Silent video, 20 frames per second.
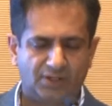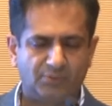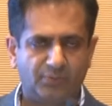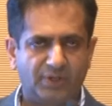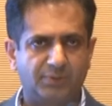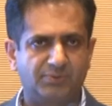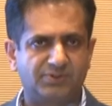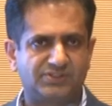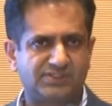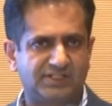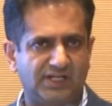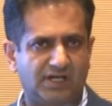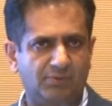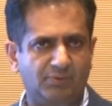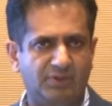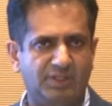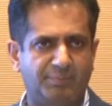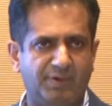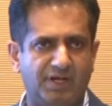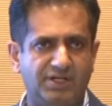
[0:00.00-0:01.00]
We were stuck
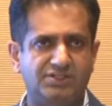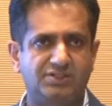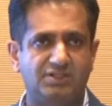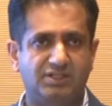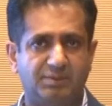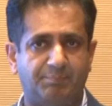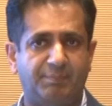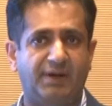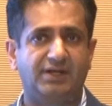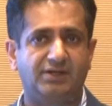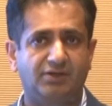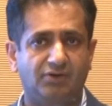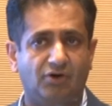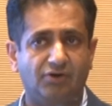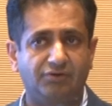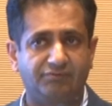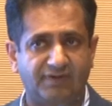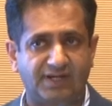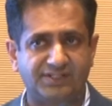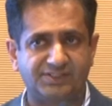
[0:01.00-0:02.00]
with a patient dependent
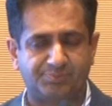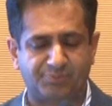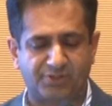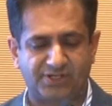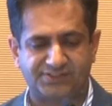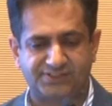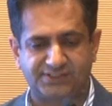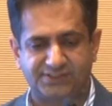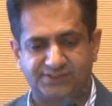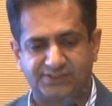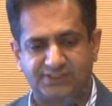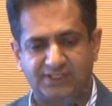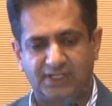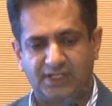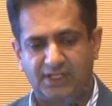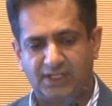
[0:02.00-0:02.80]
on vasopressors,